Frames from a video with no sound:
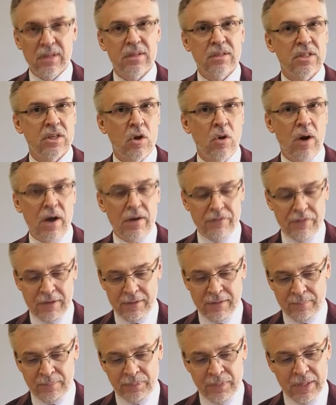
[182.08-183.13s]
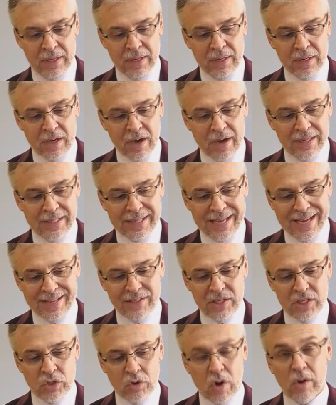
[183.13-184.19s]
So often, God takes
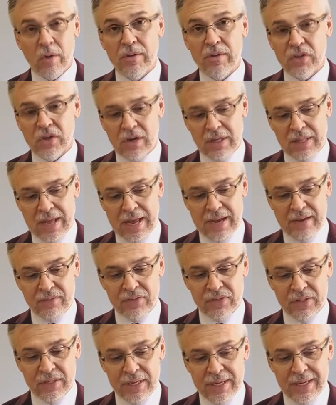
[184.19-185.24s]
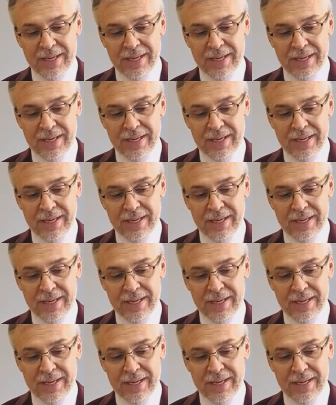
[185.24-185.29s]
the struggles in our lives